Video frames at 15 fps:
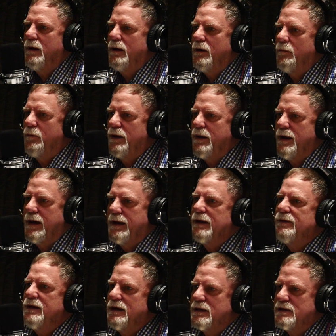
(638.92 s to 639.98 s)
not
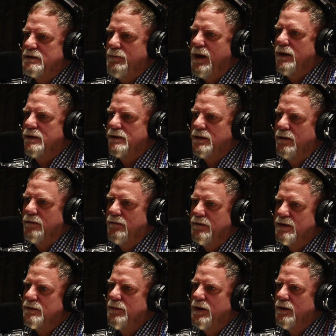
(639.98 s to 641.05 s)
at the expense of the
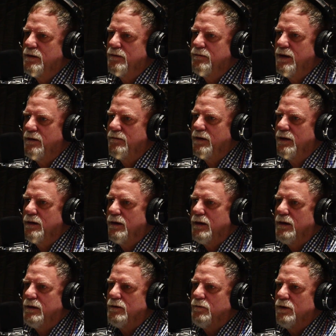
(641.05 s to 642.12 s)
spirit of giving
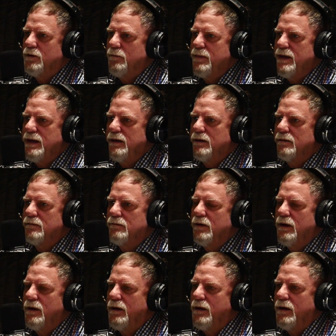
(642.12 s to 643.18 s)
and the real meaning of
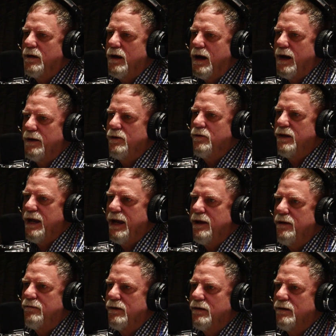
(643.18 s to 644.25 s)
God who
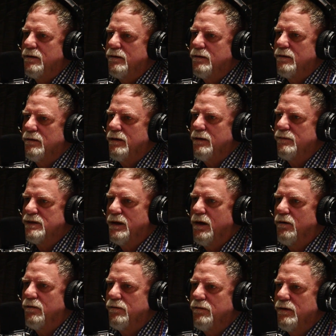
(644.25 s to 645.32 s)
gave
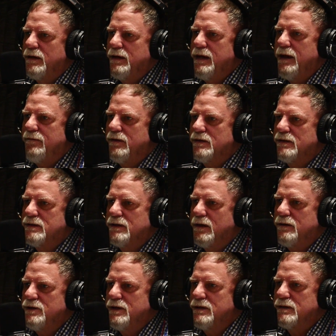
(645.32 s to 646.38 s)
himself. He gave his
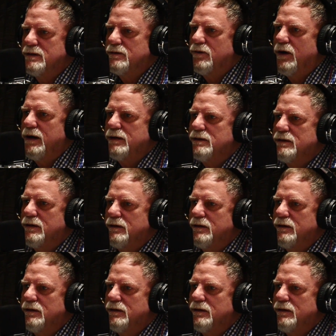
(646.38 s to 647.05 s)
son, Jesus Christ.